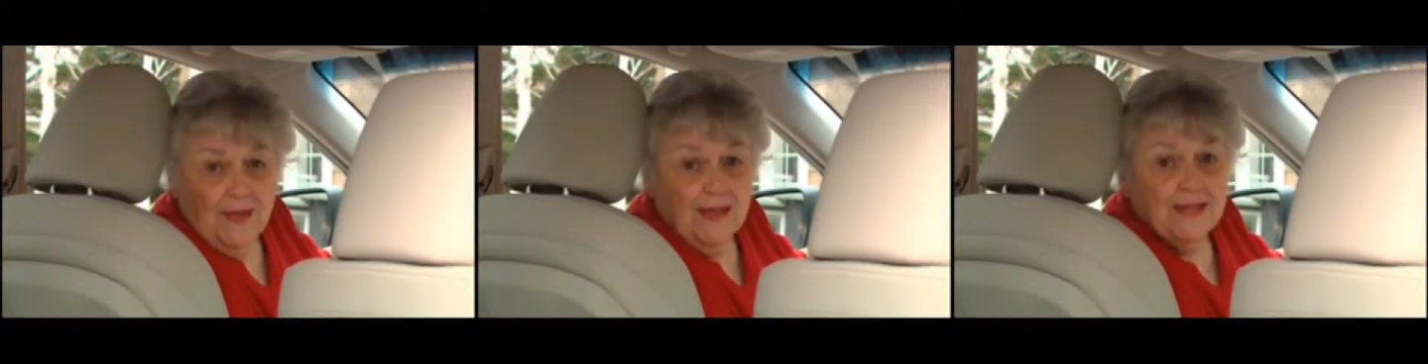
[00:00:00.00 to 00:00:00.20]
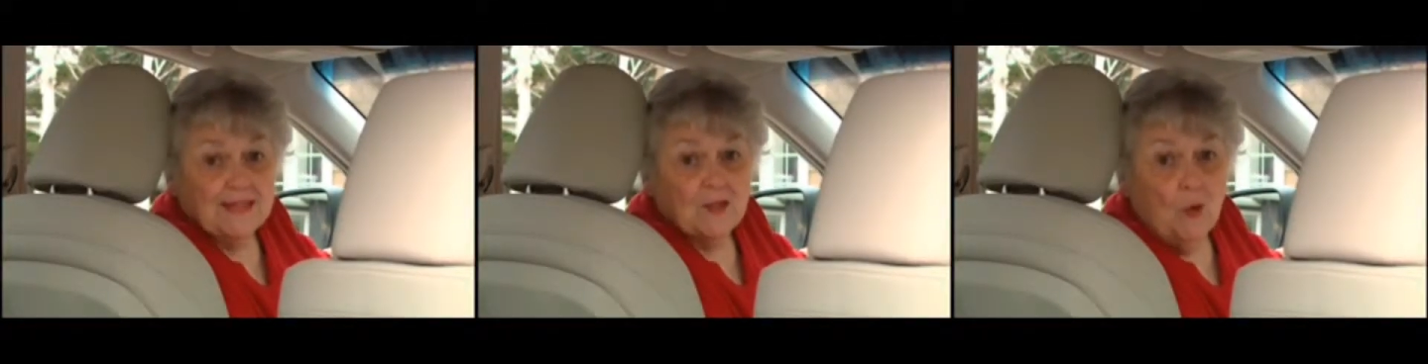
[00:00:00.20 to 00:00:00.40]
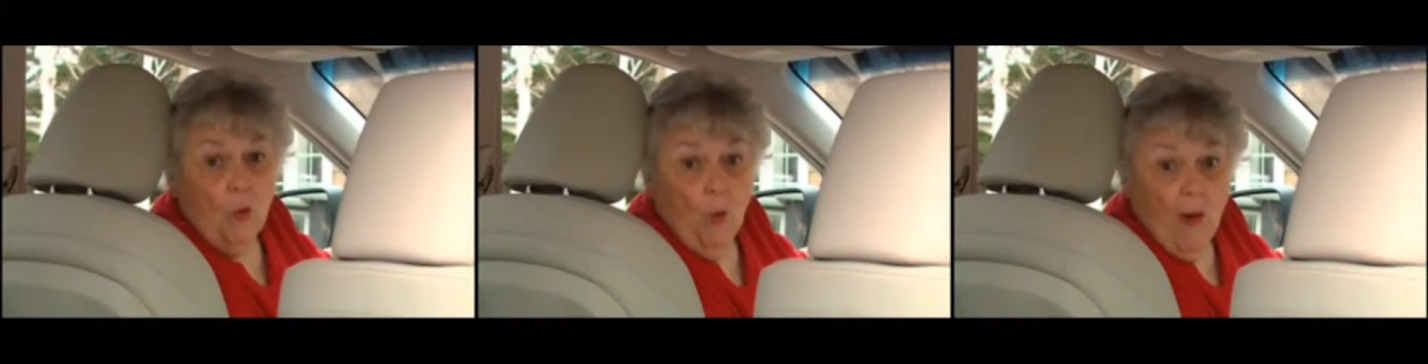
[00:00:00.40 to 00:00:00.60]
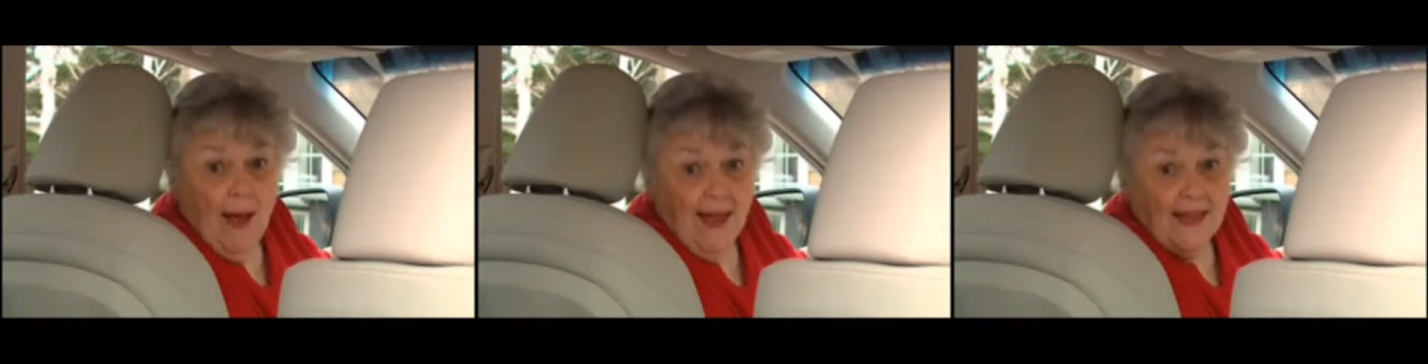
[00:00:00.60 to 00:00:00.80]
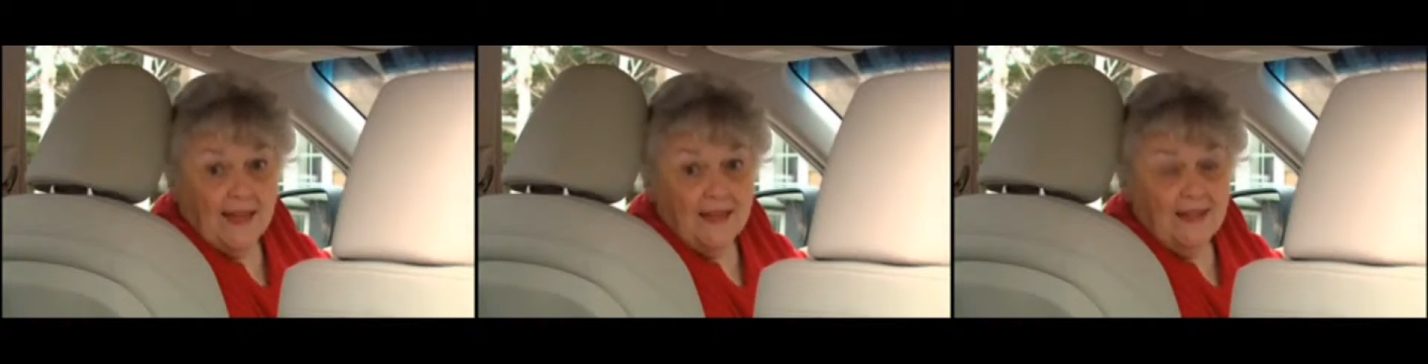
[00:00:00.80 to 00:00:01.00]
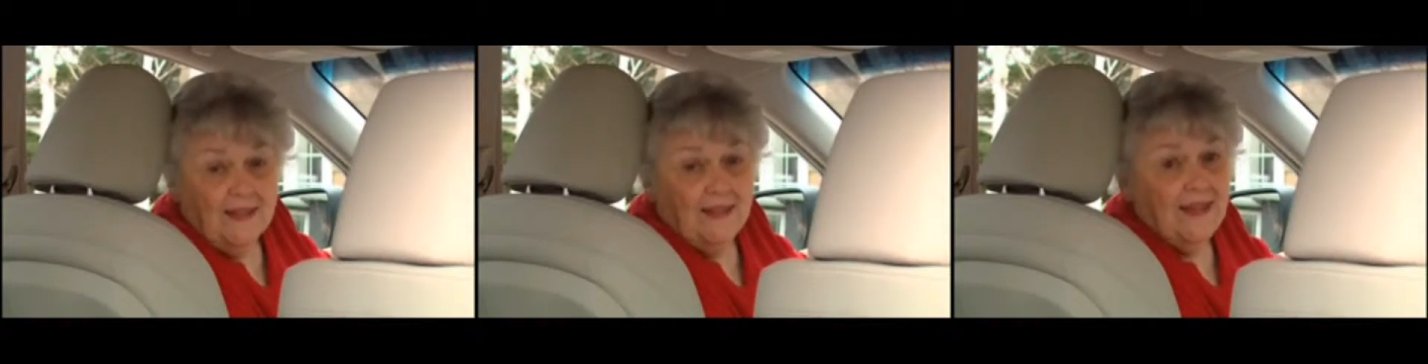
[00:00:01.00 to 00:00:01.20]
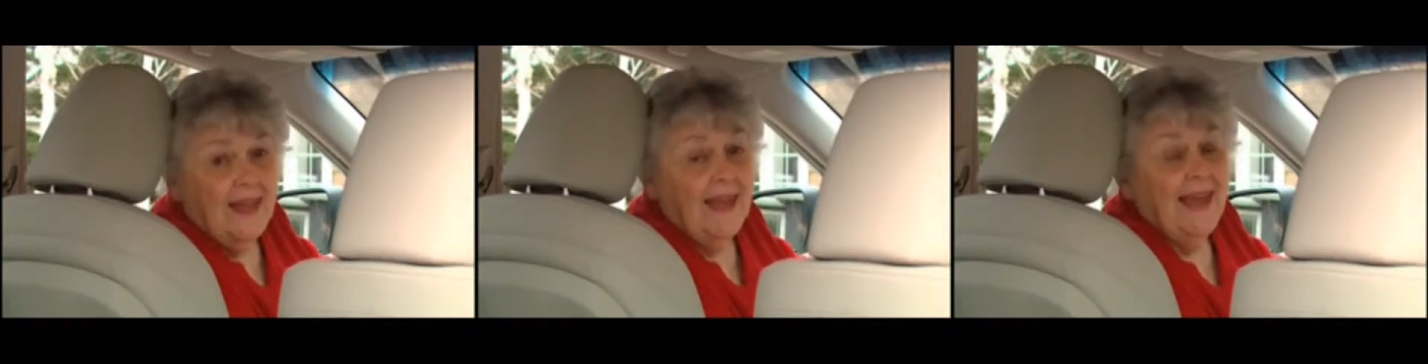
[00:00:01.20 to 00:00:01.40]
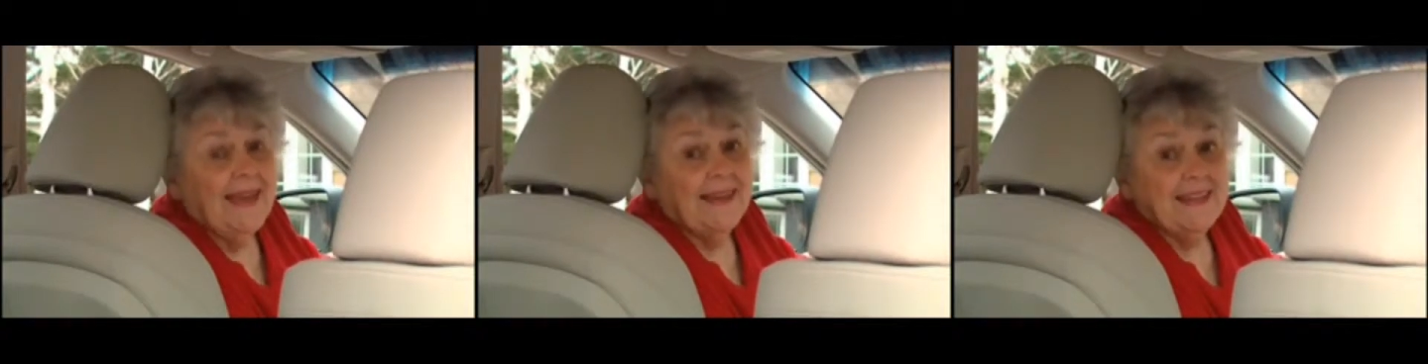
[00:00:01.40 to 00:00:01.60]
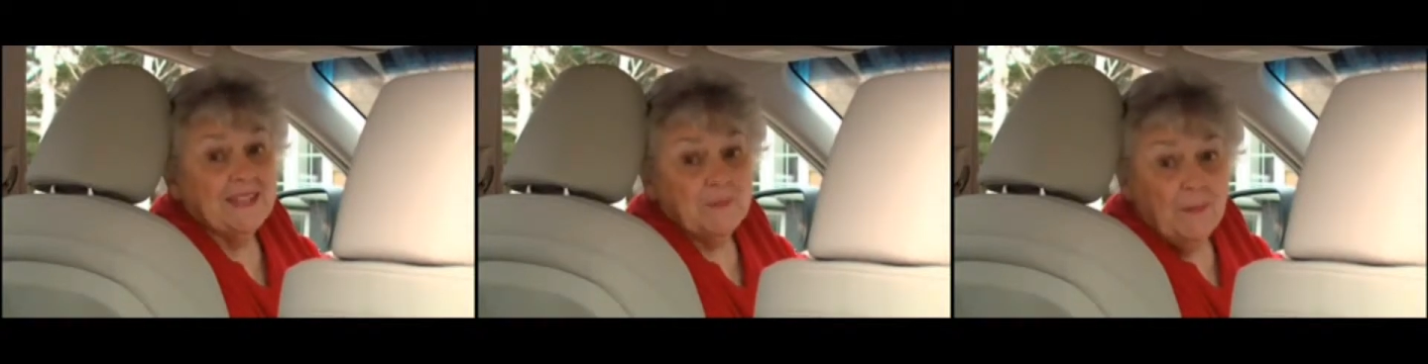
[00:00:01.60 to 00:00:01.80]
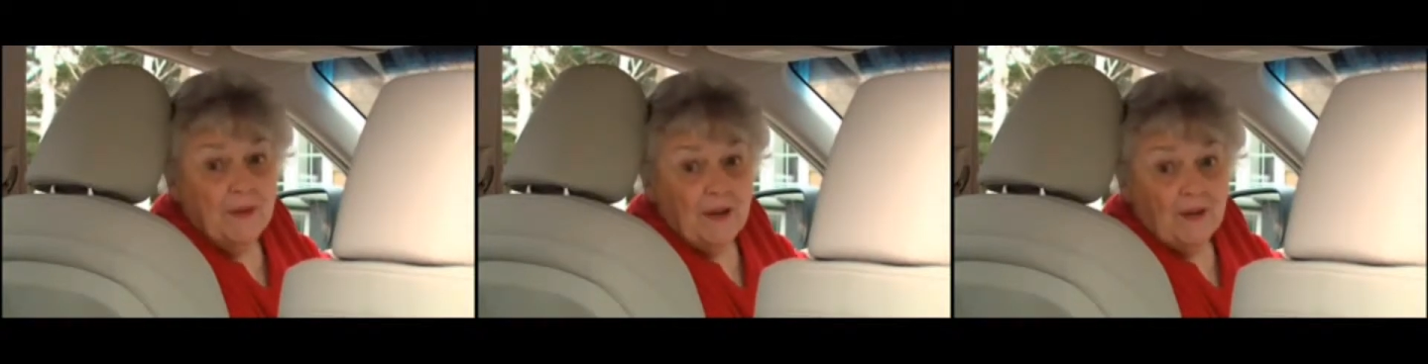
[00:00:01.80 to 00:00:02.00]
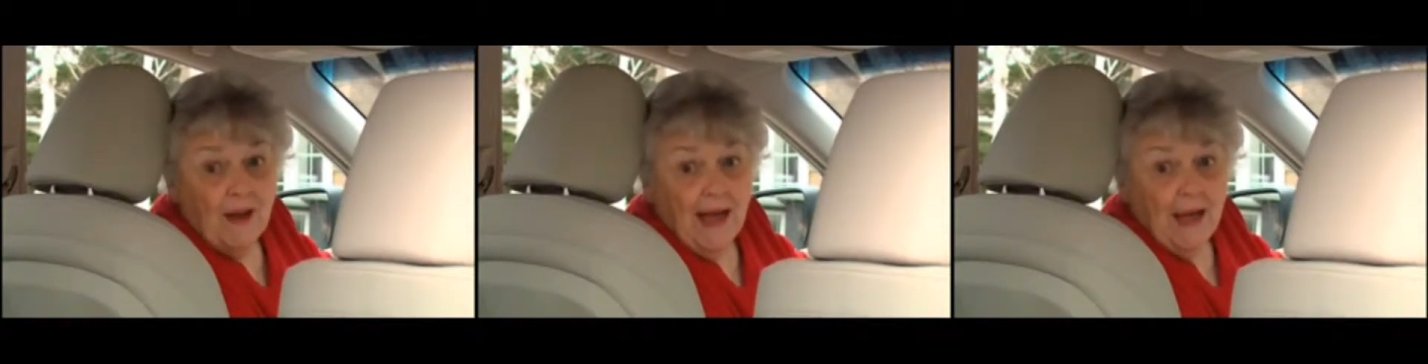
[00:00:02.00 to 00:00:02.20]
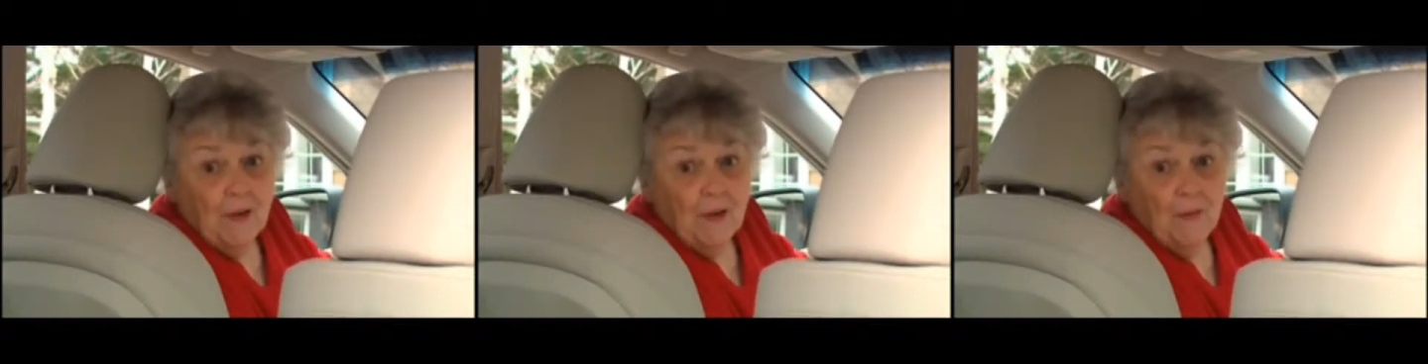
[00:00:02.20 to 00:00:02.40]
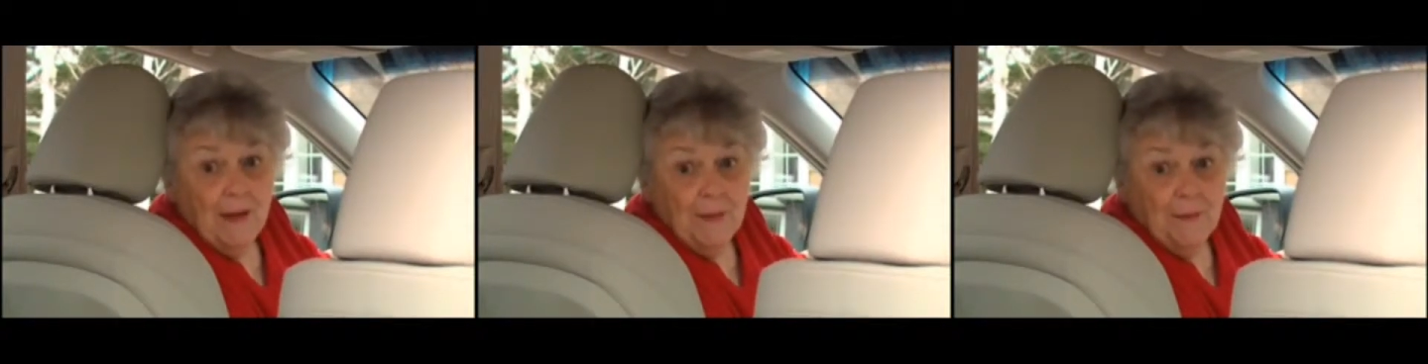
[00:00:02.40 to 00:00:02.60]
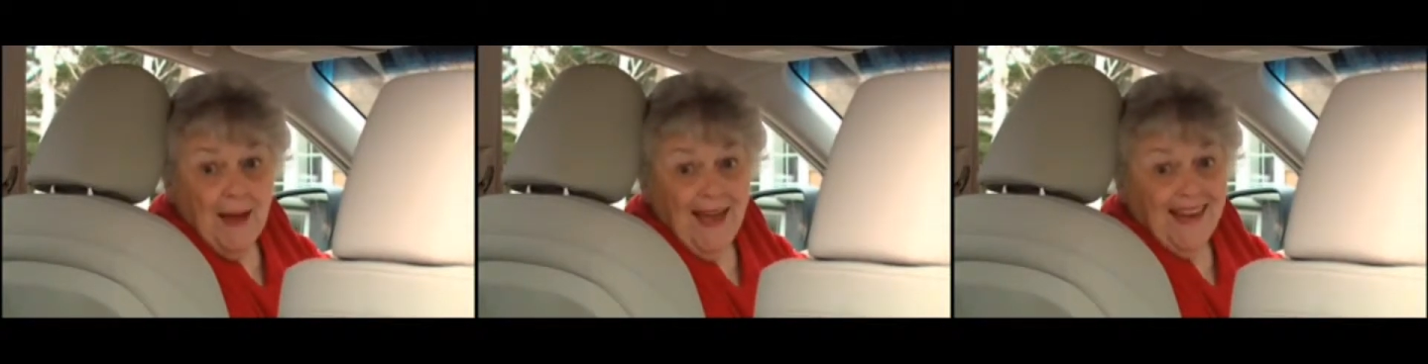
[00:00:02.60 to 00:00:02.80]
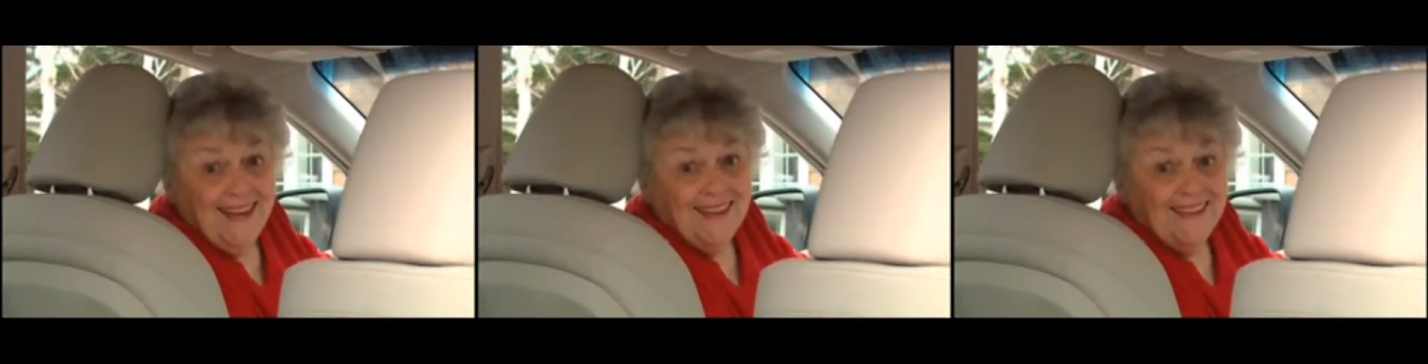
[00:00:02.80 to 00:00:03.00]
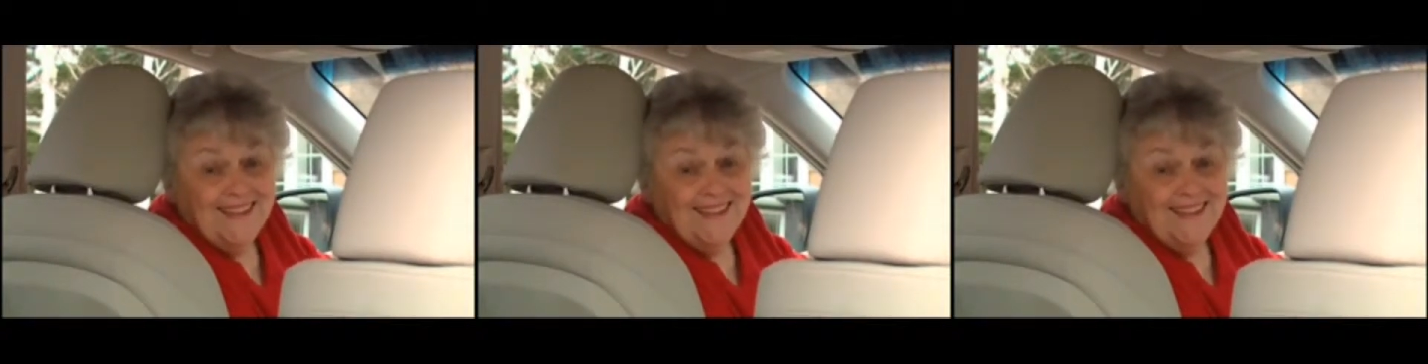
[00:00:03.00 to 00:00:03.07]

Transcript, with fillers: is quiet, and gets better highway mileage.